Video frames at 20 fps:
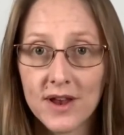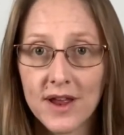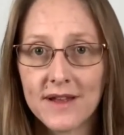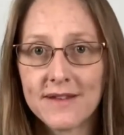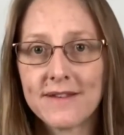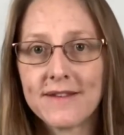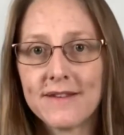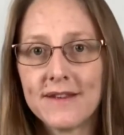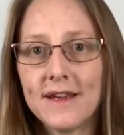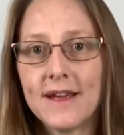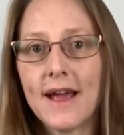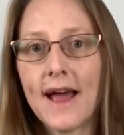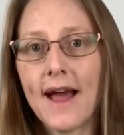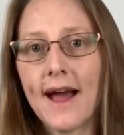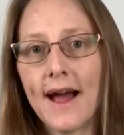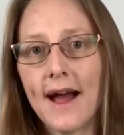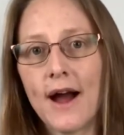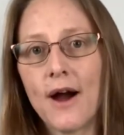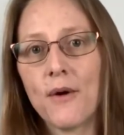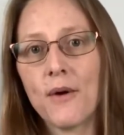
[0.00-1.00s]
and see
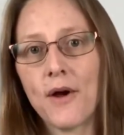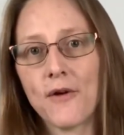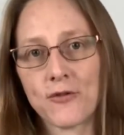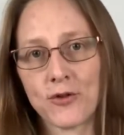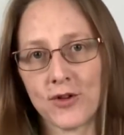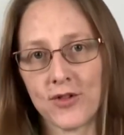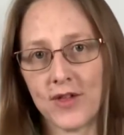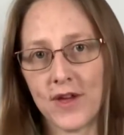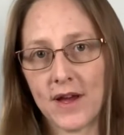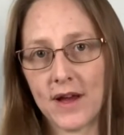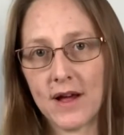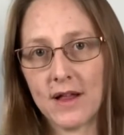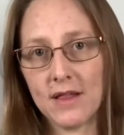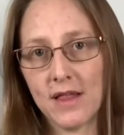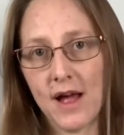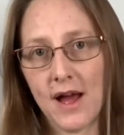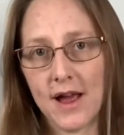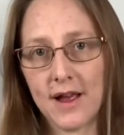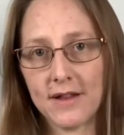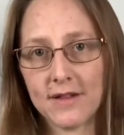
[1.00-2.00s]
how everything
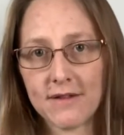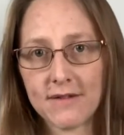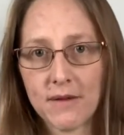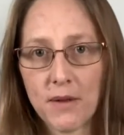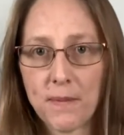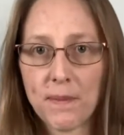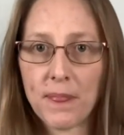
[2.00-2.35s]
aligns.